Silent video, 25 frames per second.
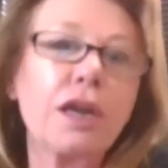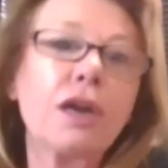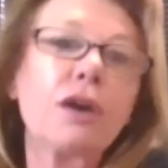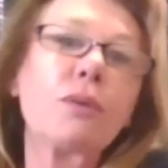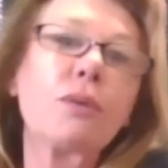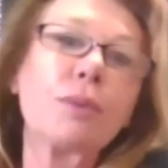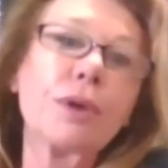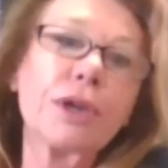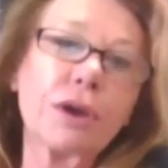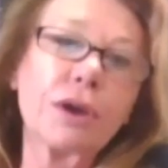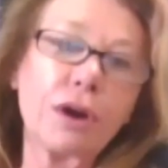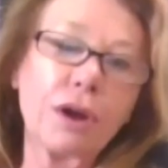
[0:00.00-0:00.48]

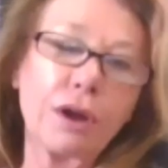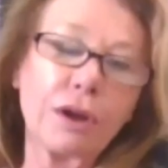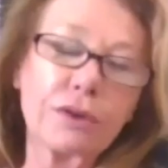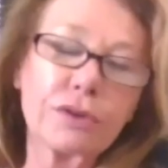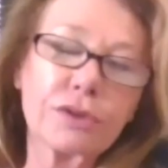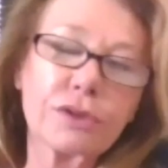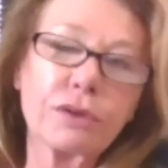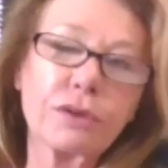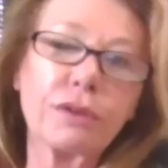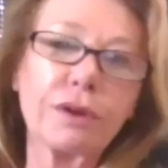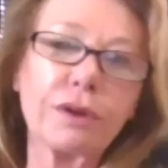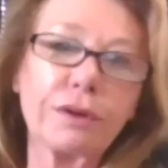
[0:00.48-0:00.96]
we
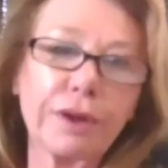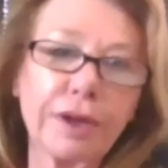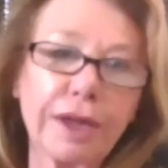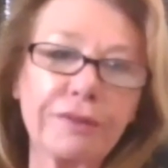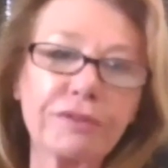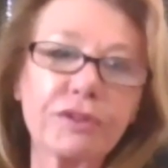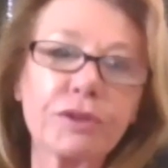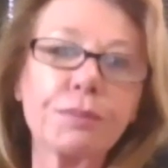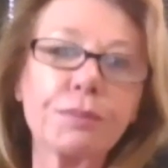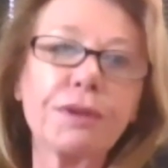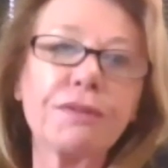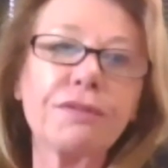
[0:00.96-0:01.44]
also, though, have
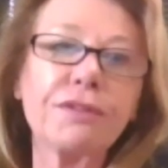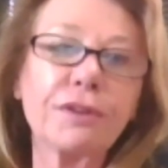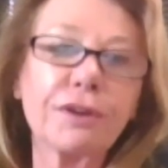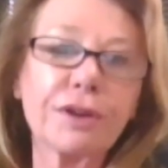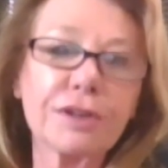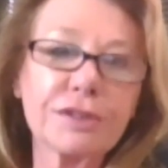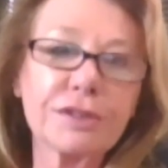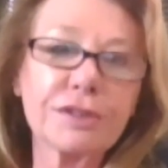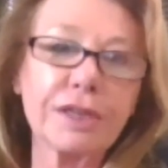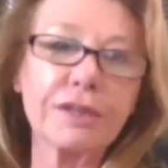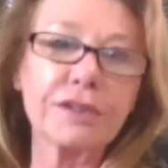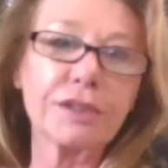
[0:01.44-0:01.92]
to be very
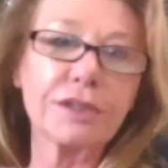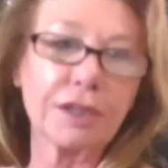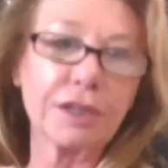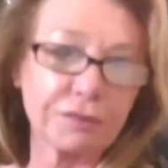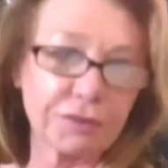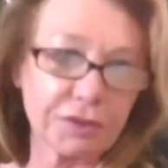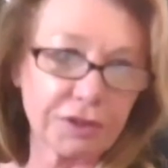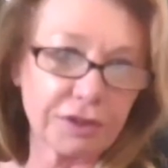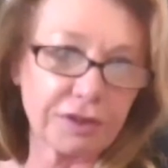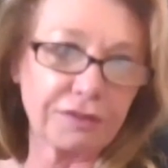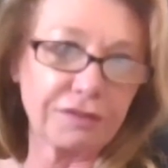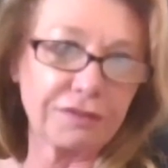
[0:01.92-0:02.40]
sensitive
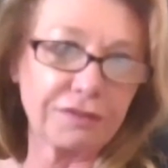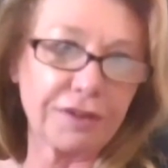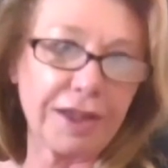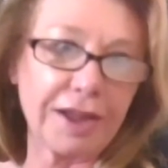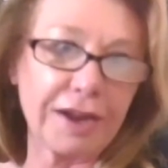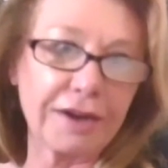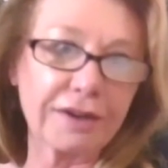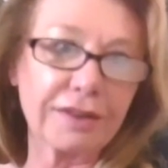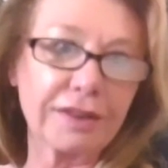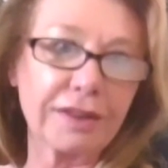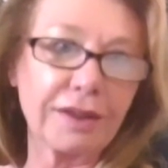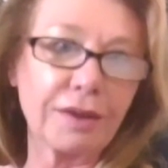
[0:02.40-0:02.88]
to the
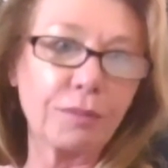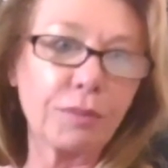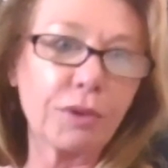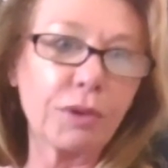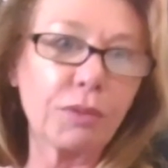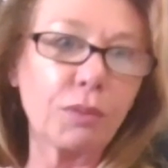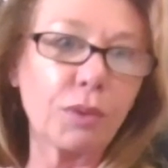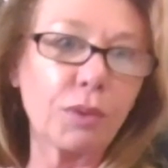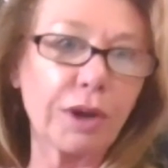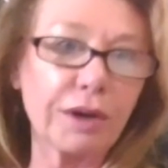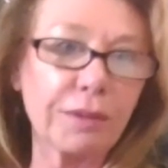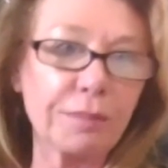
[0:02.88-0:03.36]
fact that we
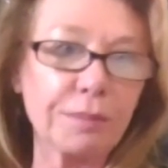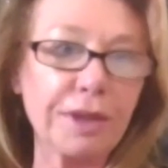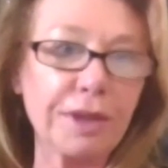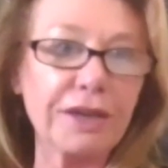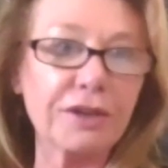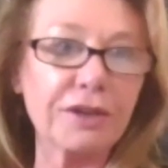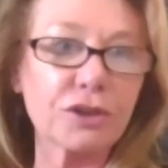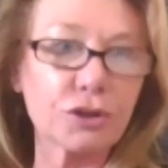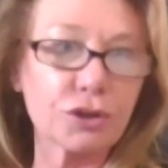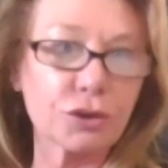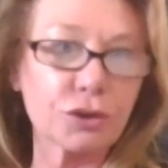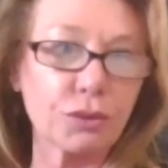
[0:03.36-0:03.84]
want to make
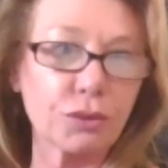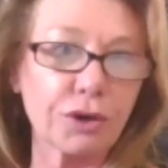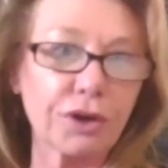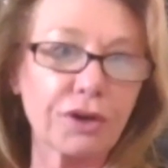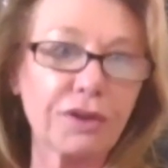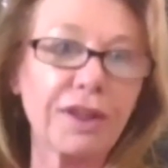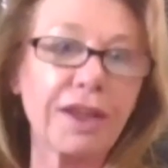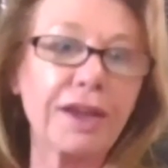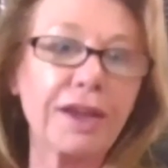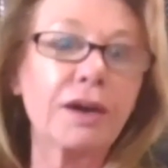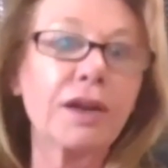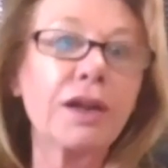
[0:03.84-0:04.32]
sure
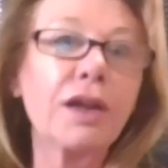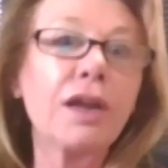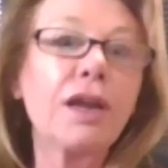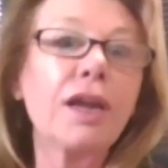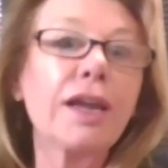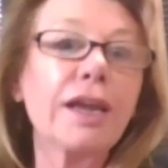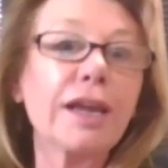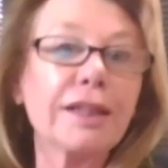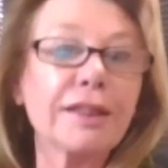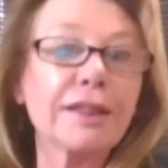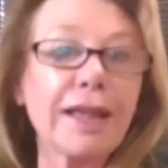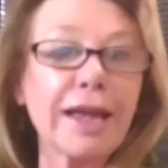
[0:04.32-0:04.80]
that
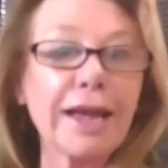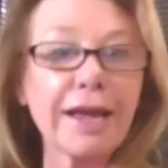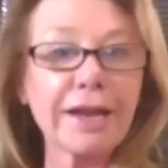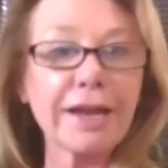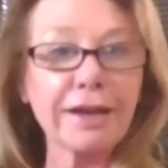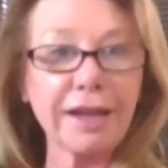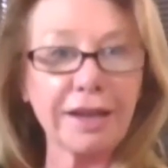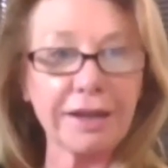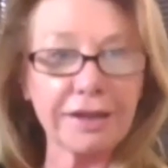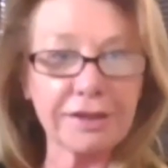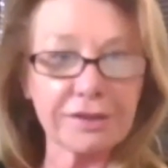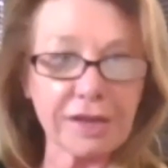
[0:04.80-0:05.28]
that
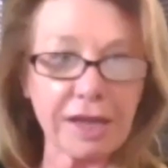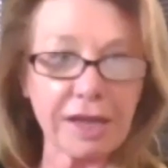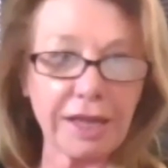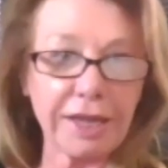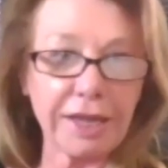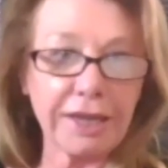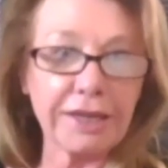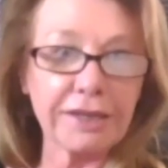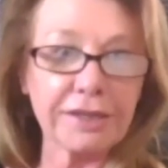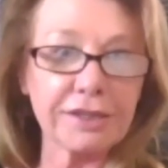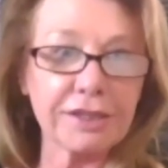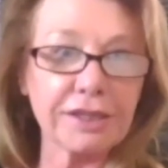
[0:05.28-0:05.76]

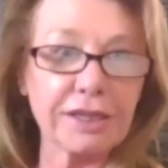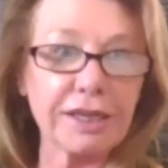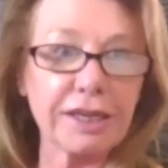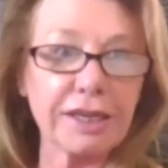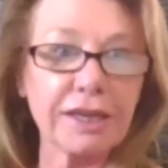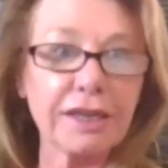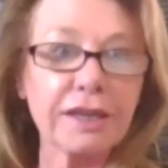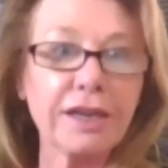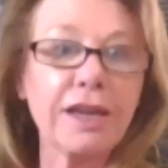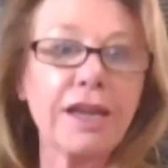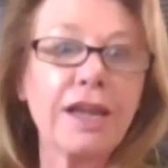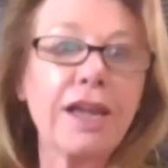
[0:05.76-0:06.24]

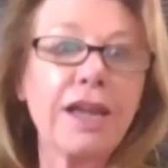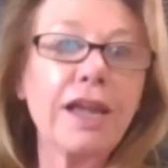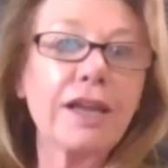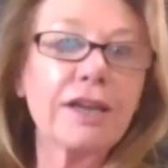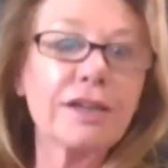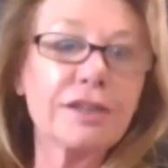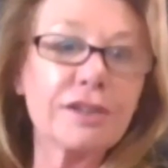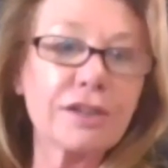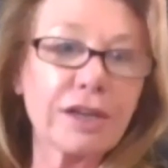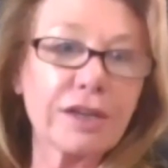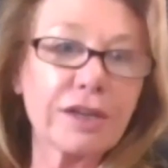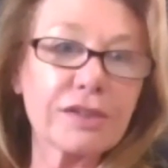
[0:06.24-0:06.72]
anxiety
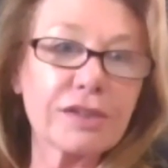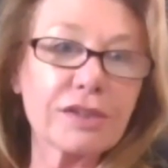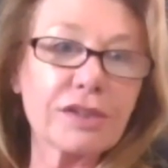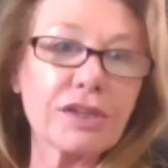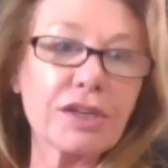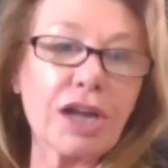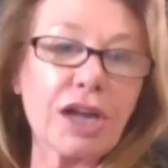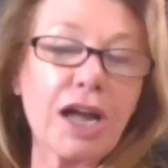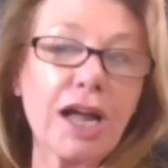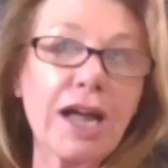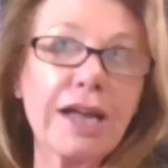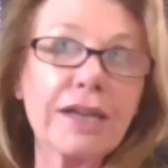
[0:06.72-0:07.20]
does
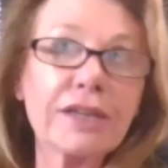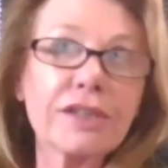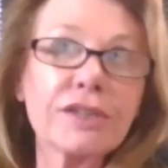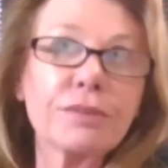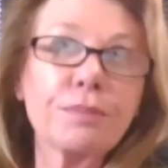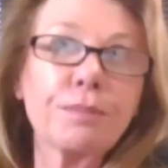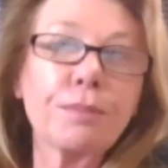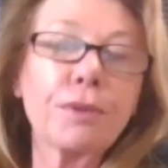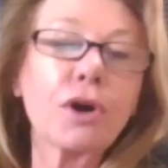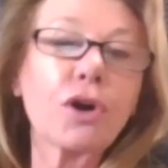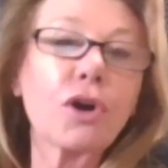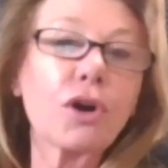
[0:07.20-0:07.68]
not
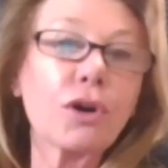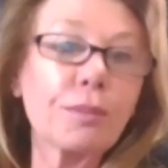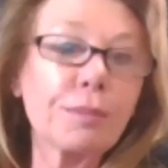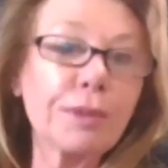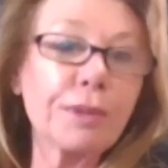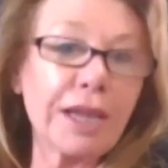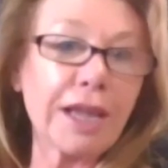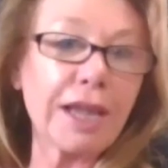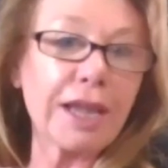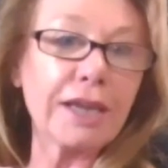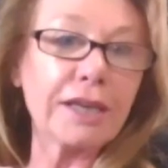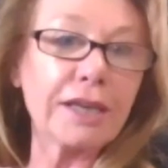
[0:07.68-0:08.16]

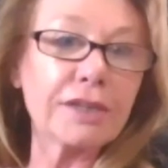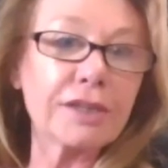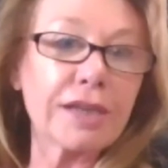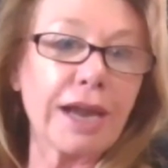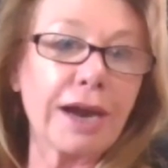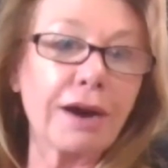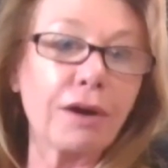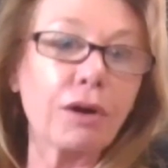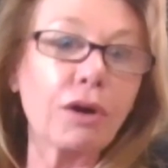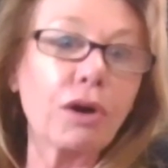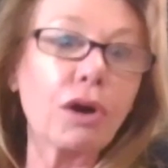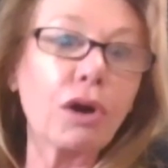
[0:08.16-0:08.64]
permeate
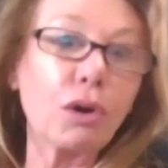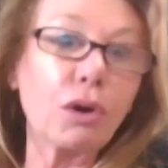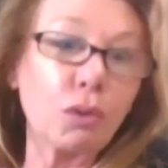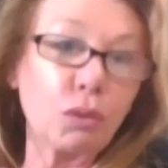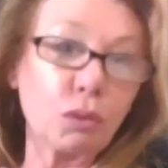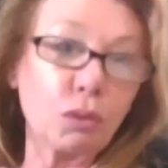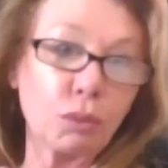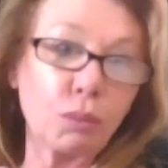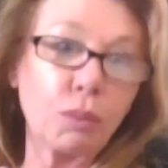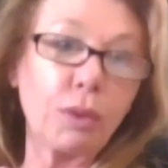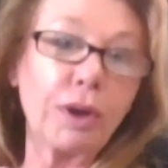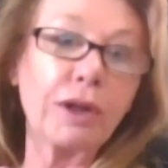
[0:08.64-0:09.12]
our
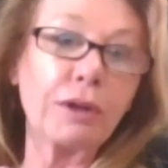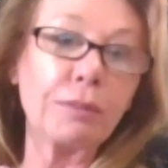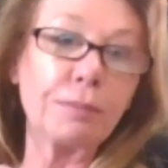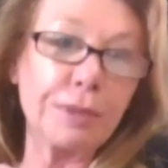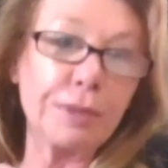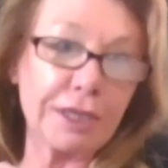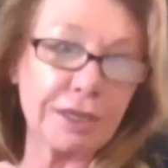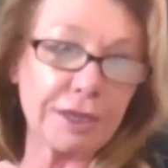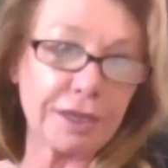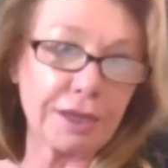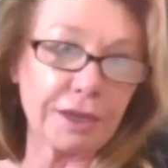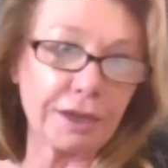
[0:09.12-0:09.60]
own well
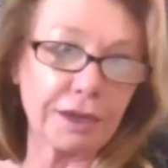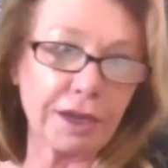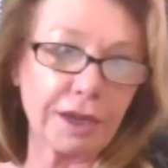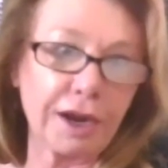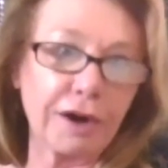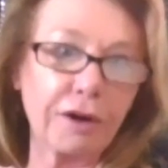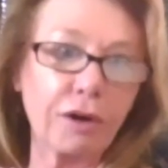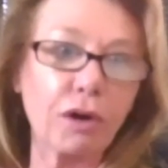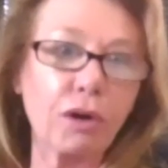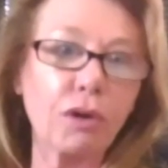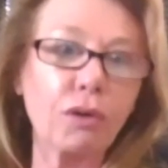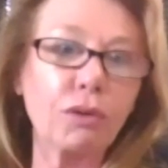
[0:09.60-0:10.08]
being,
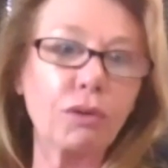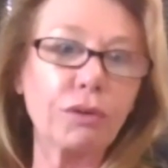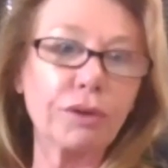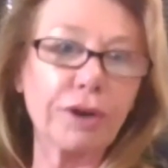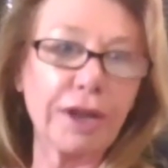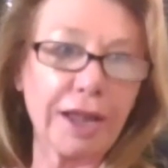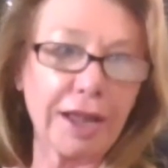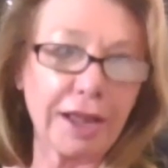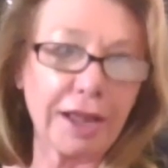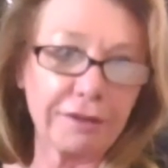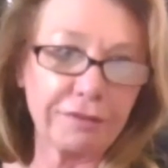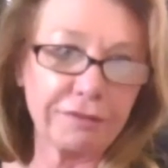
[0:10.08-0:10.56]
our own
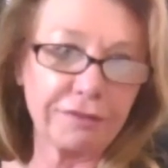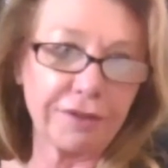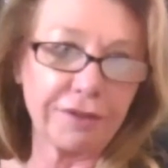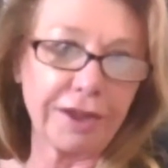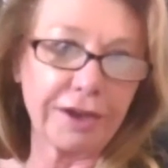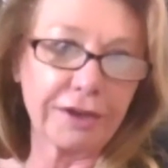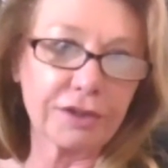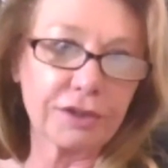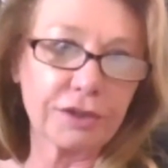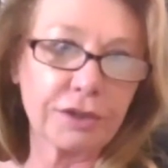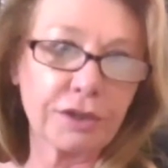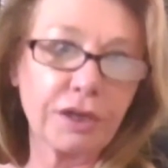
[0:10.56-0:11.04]

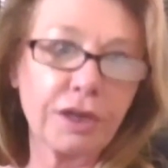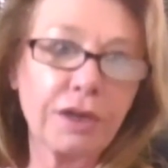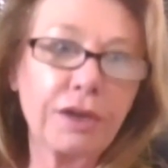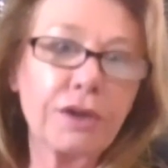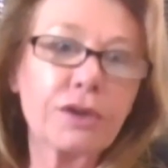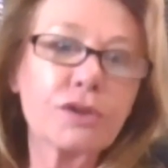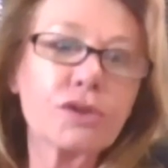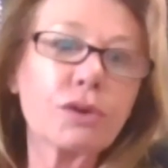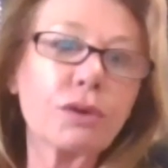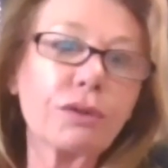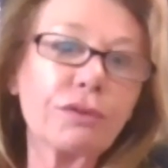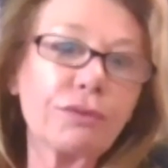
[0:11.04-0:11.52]
affect.
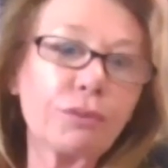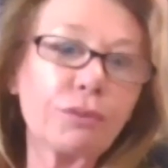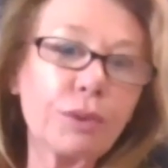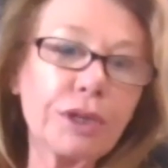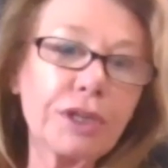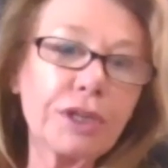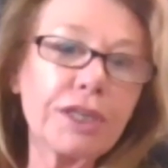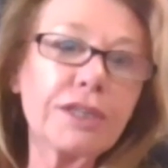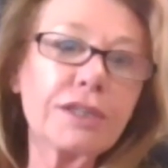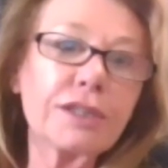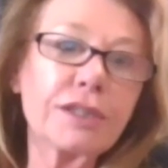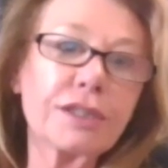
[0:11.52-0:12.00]
So if we
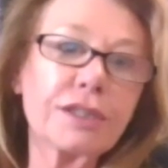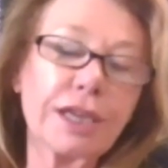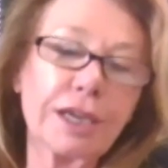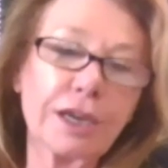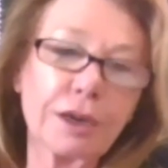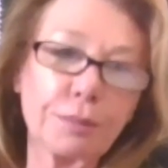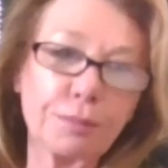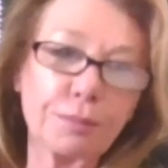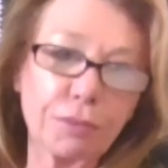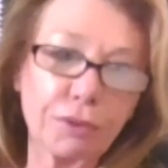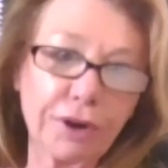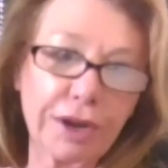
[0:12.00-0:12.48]
need to take
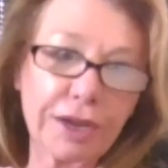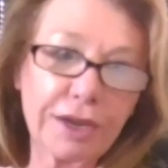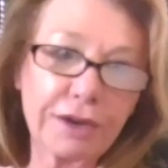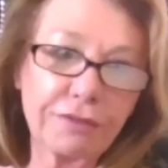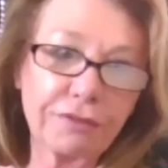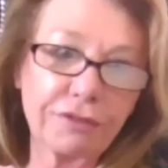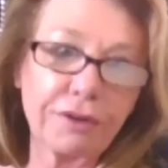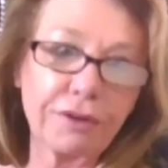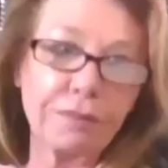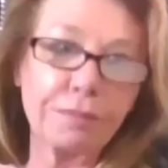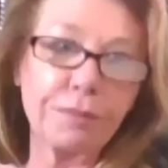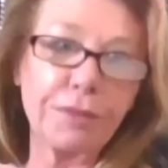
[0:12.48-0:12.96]
a break
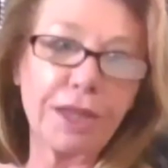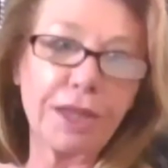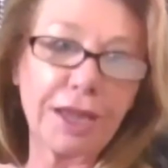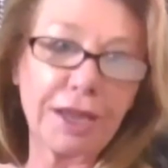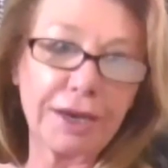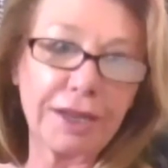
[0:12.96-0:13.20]
from that